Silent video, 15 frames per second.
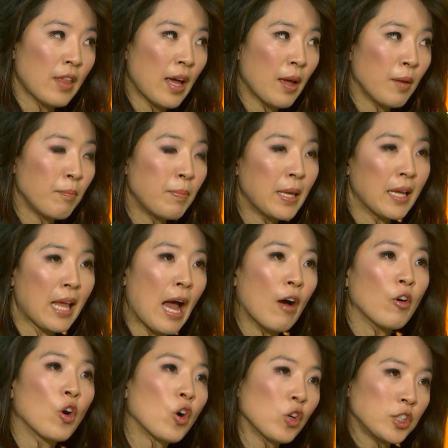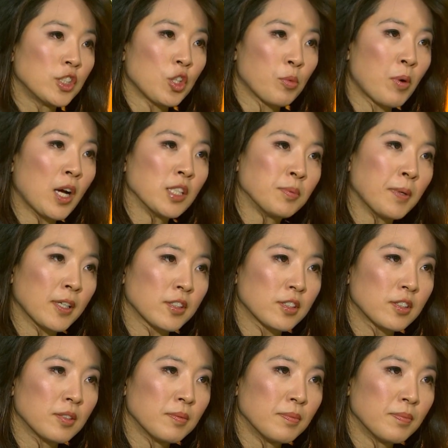that being out hurts their
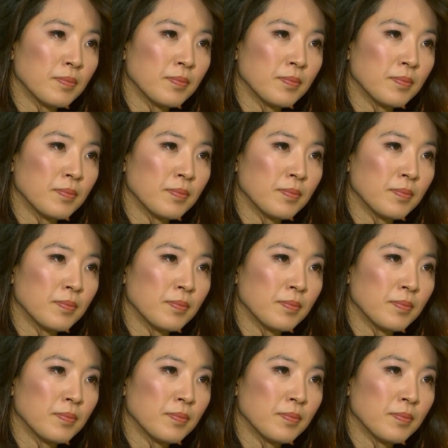prospects? No,